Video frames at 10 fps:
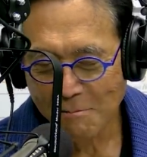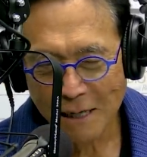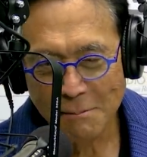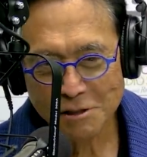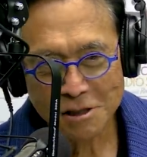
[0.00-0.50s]
Yeah,
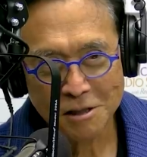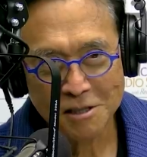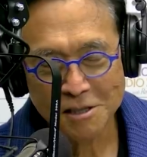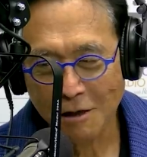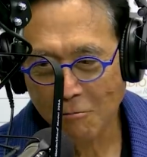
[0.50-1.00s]
I'm, I'm just
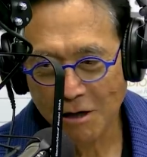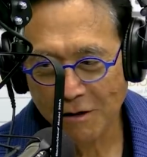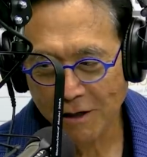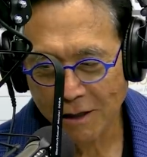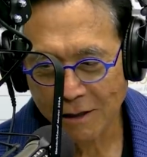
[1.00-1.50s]
going to say minimum.
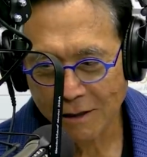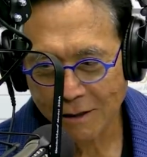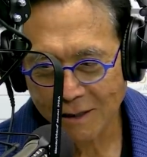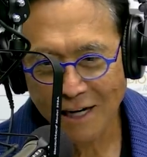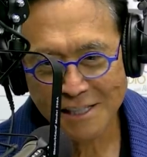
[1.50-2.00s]
one thing.
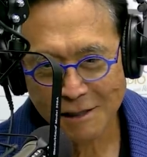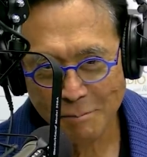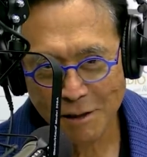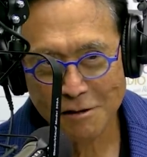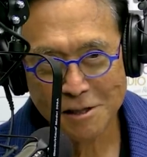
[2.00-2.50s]
You guys
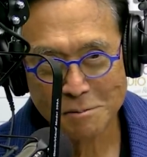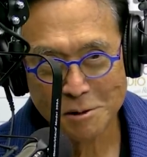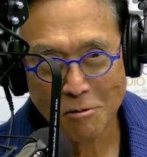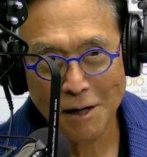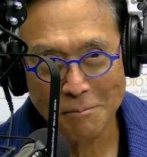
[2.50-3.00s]
had better
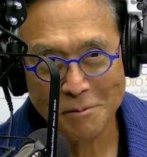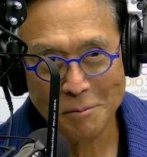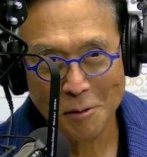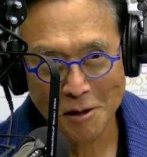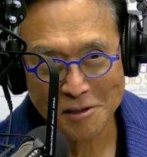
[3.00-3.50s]
subscribe to
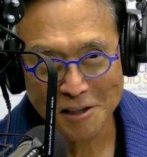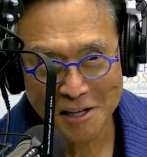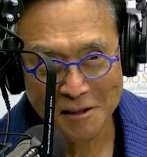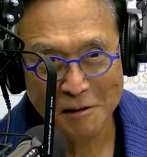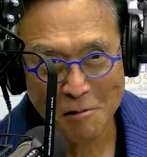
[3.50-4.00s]
Bert's
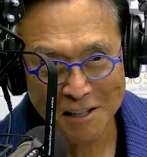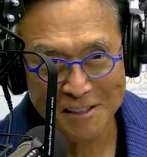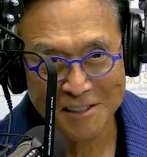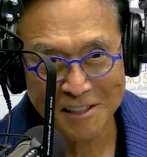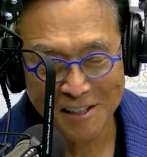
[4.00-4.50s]
letter, the
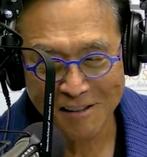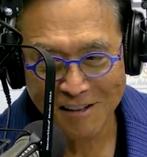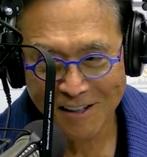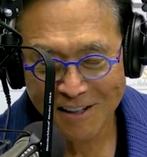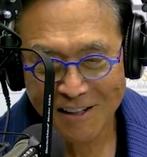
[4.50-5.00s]
Wellington letter,
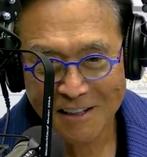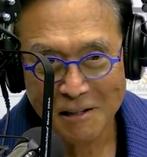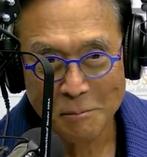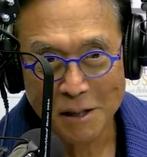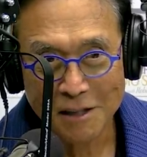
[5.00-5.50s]

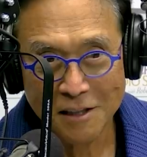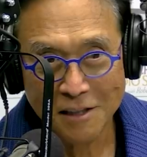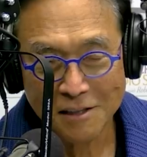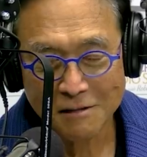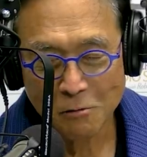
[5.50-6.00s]

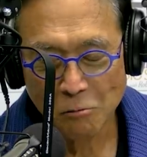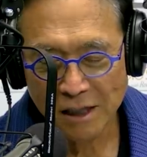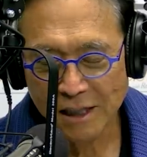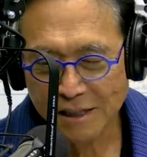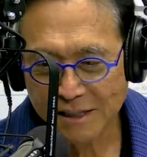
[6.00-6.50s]
because
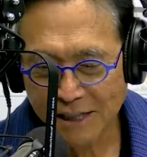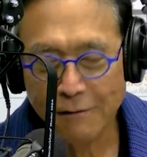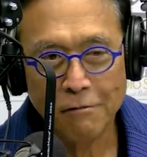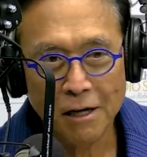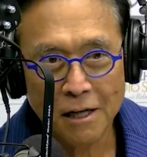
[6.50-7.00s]
what he's
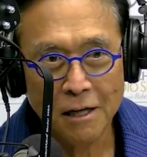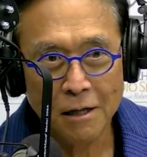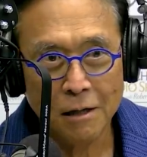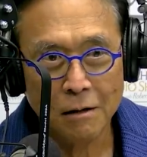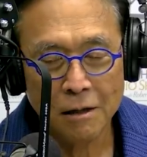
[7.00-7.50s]
covering
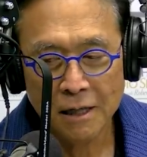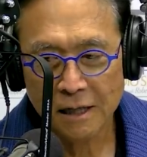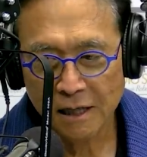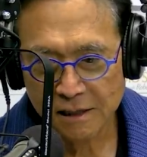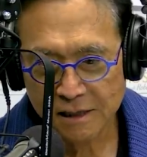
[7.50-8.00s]
here,
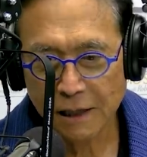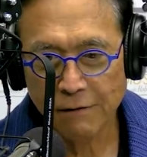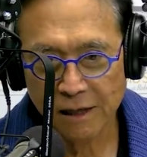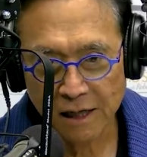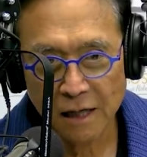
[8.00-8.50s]
he's
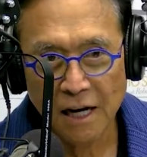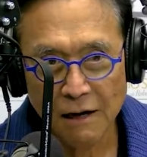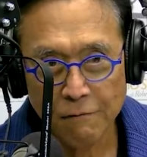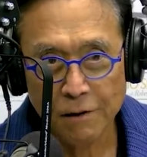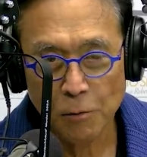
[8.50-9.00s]
covering in
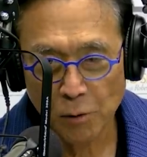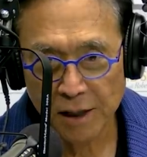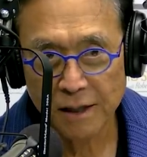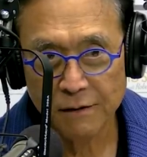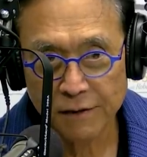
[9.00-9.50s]
every
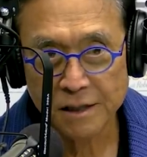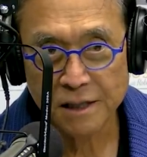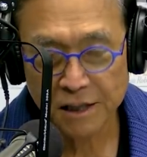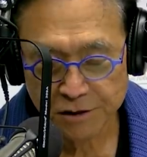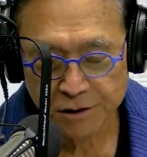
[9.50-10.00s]
one of his
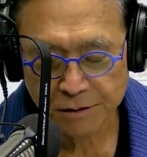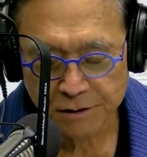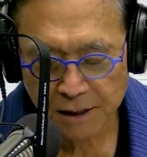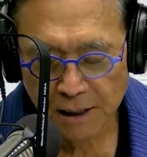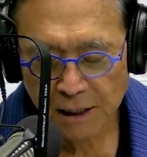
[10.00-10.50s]

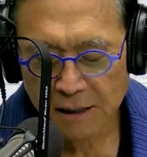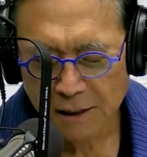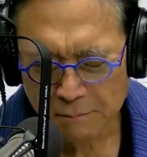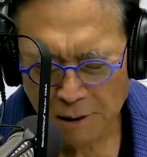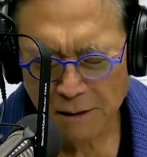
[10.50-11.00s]
issues.
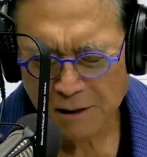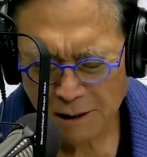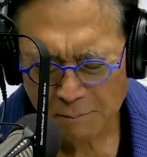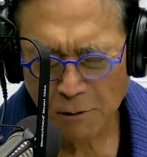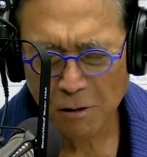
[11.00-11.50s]
The
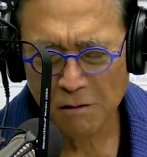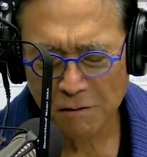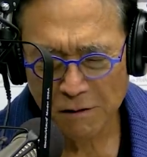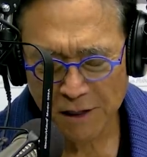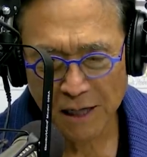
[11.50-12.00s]
most
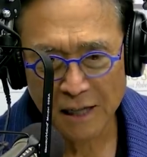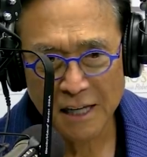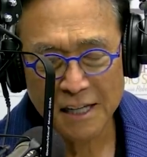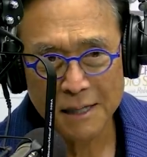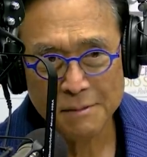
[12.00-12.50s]
important thing,
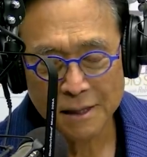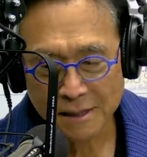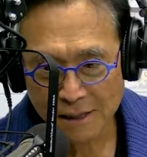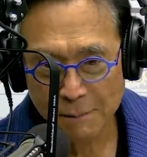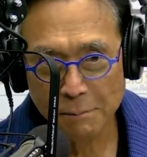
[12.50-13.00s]
he keeps
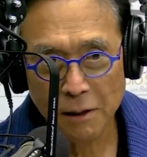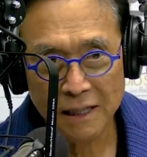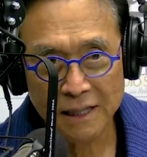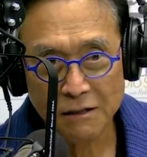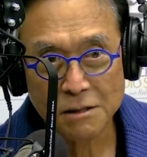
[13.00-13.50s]
it
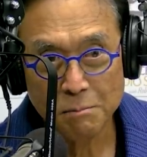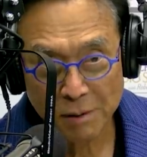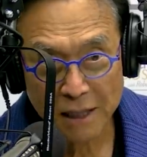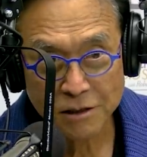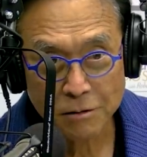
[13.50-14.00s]
simple, and there's
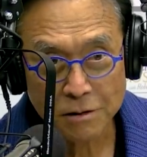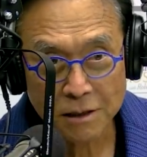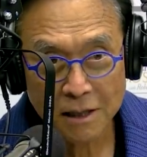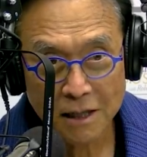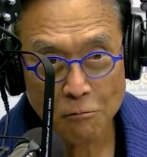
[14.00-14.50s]

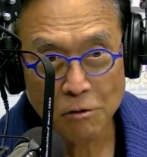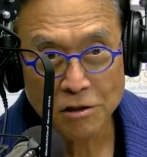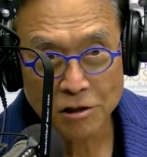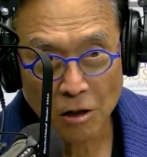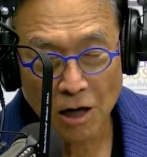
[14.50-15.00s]
pictures
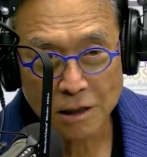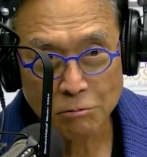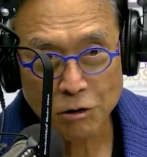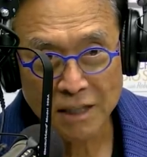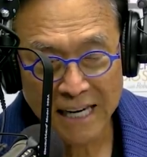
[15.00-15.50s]
with charts,
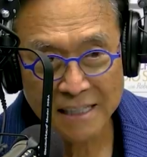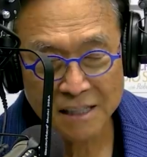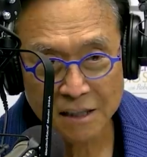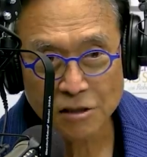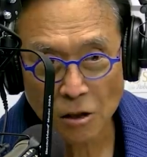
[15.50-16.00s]
but you can't
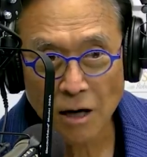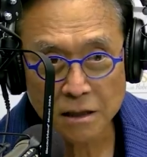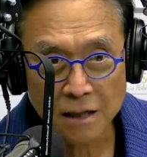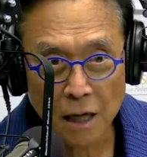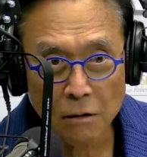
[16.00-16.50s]
see the
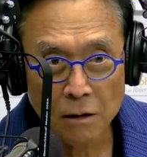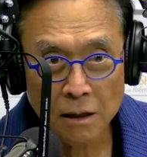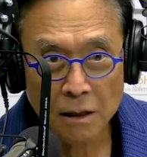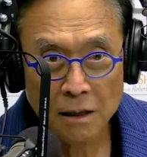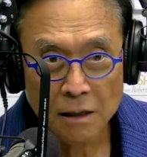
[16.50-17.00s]
charts now.
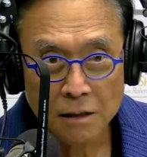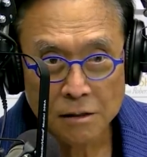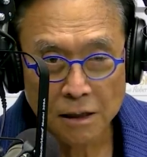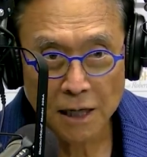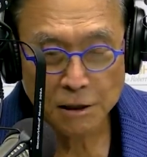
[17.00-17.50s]

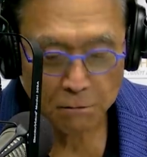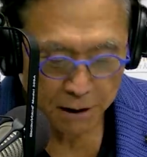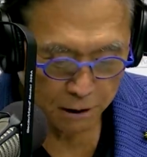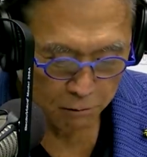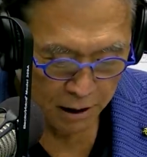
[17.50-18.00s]
So that's
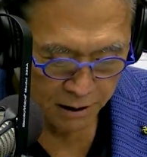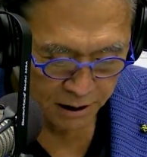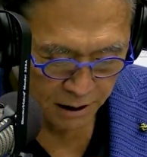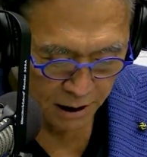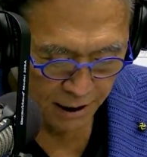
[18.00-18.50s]
why the
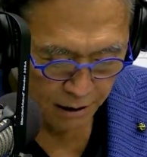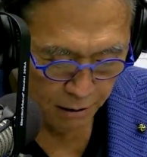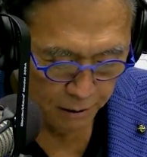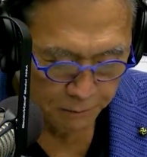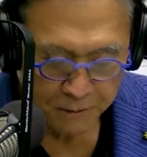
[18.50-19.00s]
Wellington
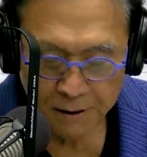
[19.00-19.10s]
letter